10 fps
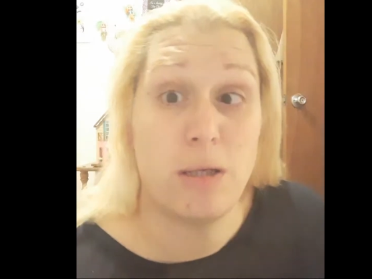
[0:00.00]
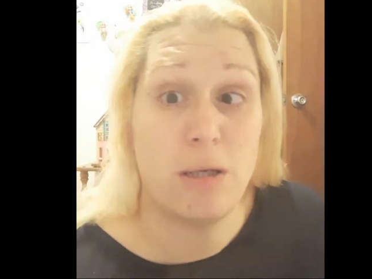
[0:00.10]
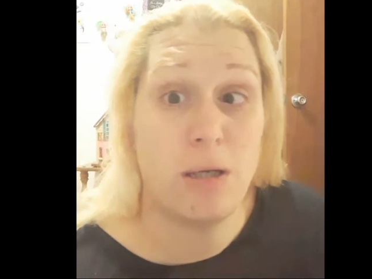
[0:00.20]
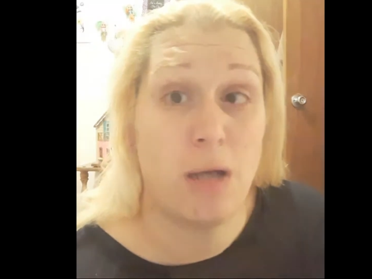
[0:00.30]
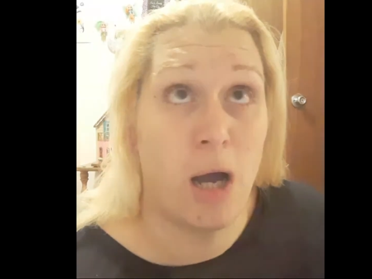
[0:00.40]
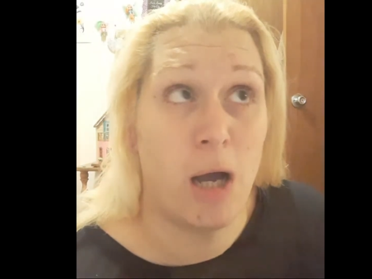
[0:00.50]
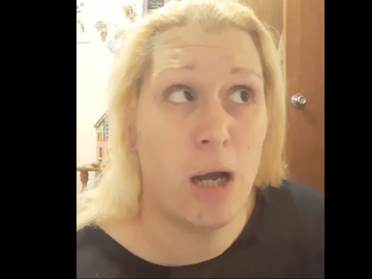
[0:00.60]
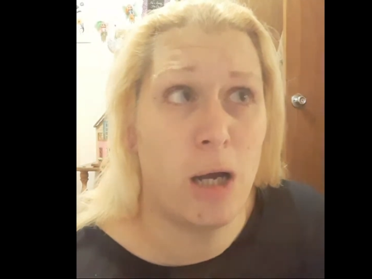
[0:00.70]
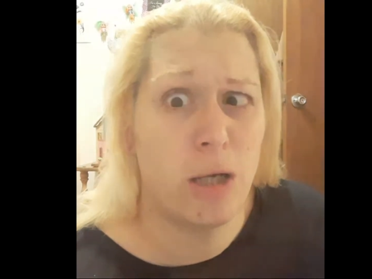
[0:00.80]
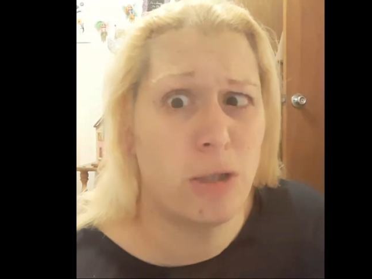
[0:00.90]

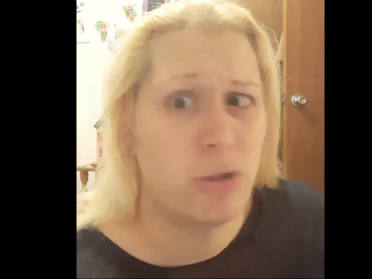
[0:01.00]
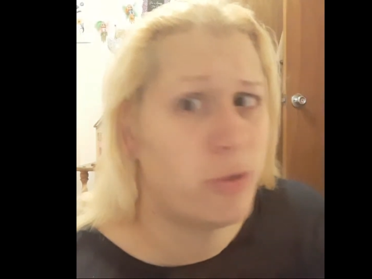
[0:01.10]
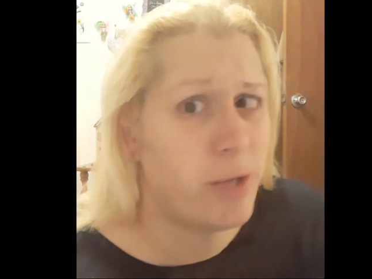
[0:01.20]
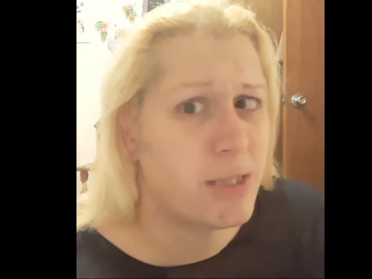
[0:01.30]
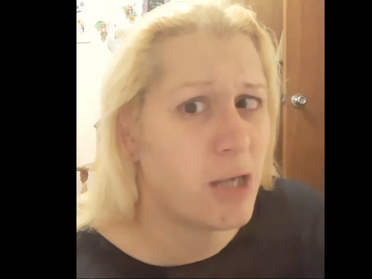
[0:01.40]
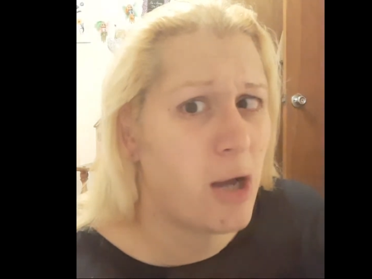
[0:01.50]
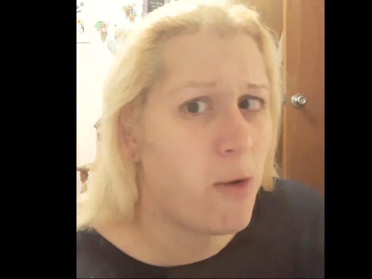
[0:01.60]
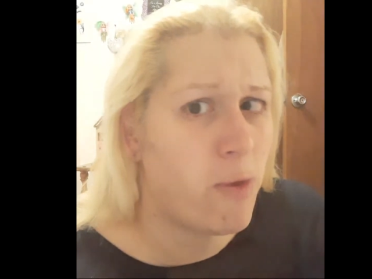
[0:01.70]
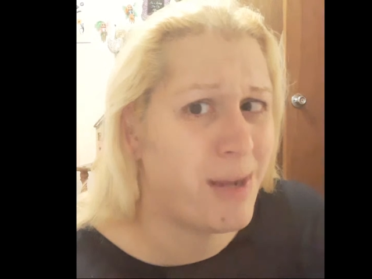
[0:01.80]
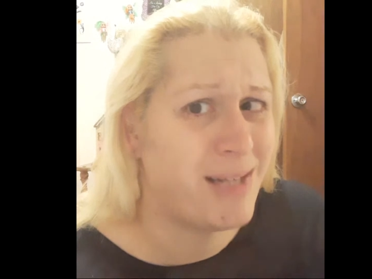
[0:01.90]
2 days ago when
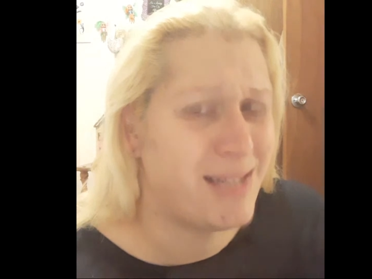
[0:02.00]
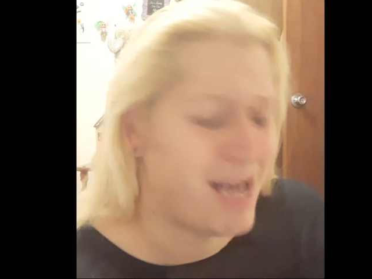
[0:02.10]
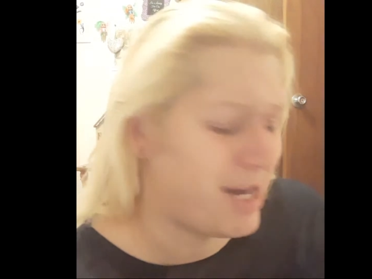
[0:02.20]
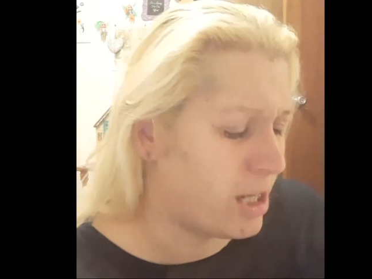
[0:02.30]
my daddy cut